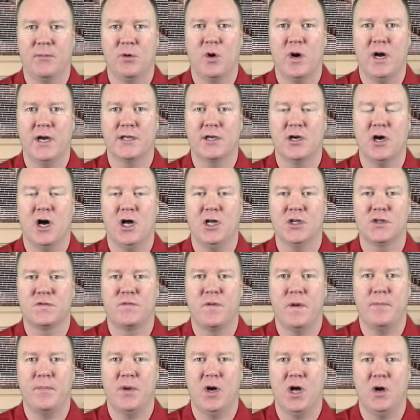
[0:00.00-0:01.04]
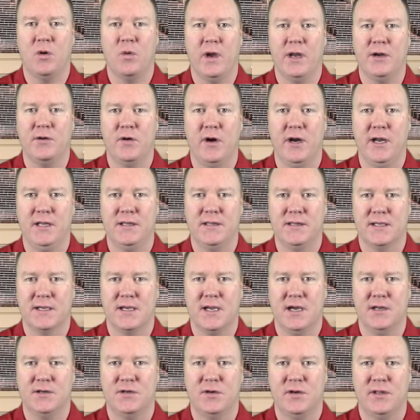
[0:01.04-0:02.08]
one college football win rate in the
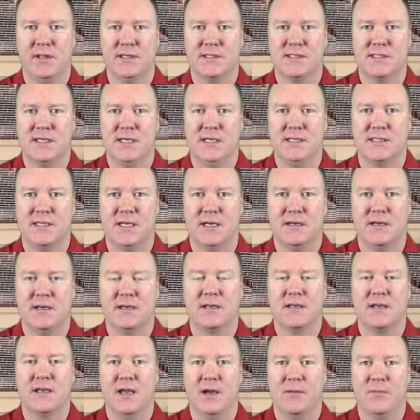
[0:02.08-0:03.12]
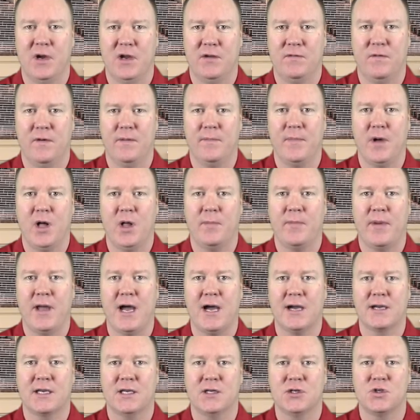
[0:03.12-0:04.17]
country this season. Get my football
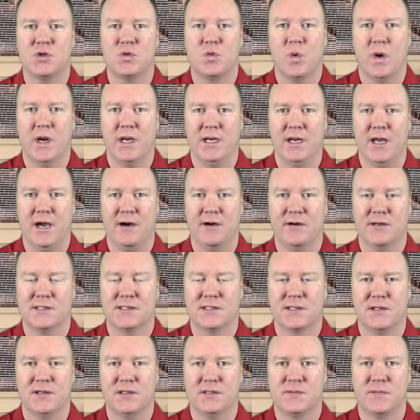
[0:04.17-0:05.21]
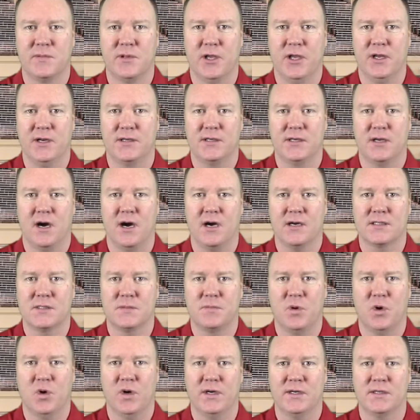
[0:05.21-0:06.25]
package right now exclusively at
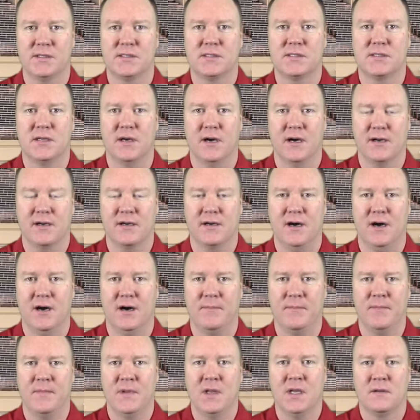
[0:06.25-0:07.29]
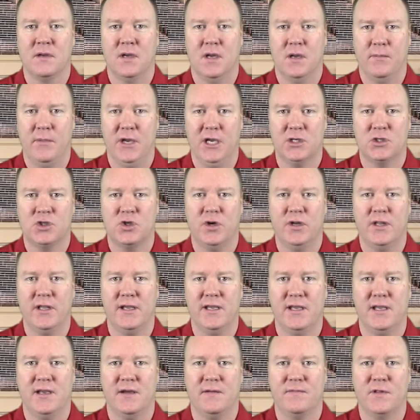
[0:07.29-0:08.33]
DocSports.com. And make sure
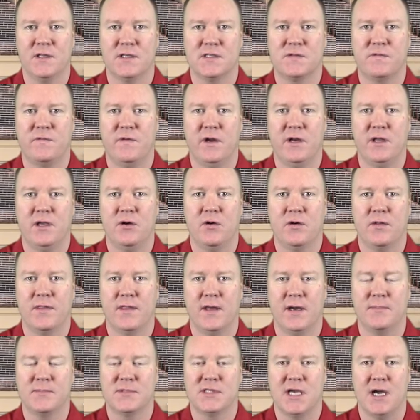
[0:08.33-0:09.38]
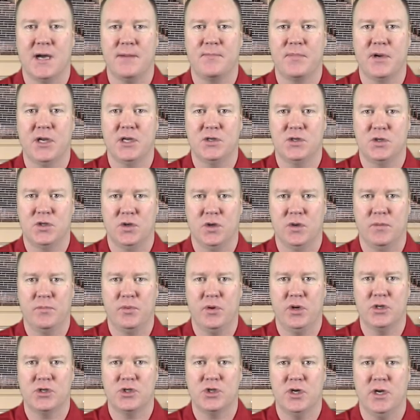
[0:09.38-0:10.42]
that you give this video a thumbs up. I do
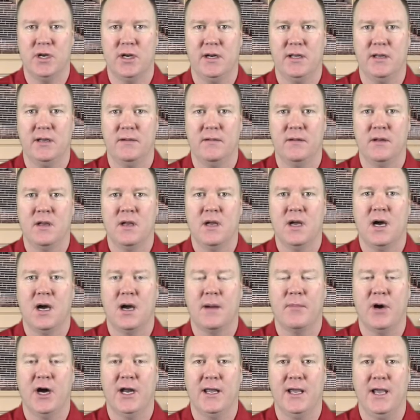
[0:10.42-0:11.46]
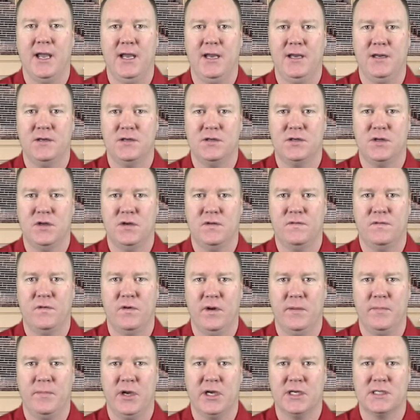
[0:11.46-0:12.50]
appreciate it. I'm on an 8 and 2
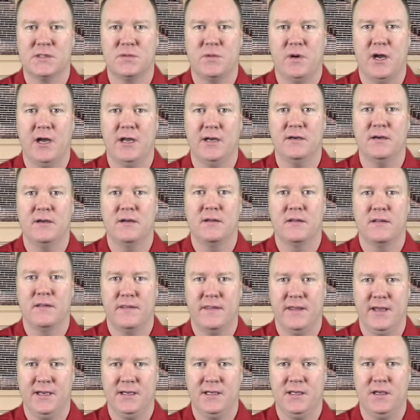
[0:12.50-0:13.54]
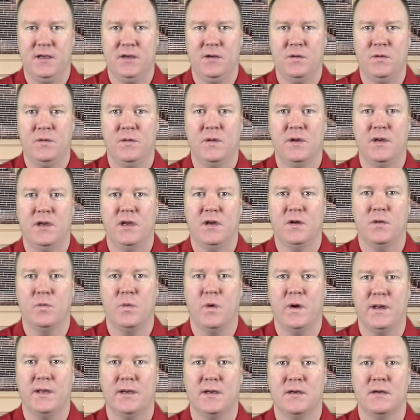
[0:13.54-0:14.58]
free picks run. Thank you, in
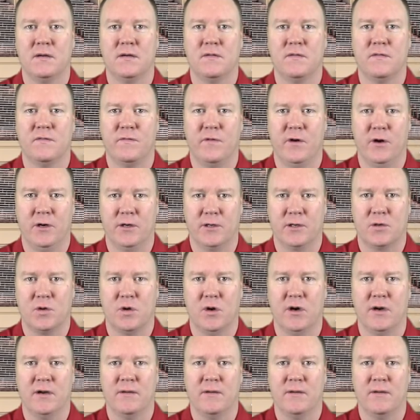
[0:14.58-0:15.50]
winning, Vernon Croy.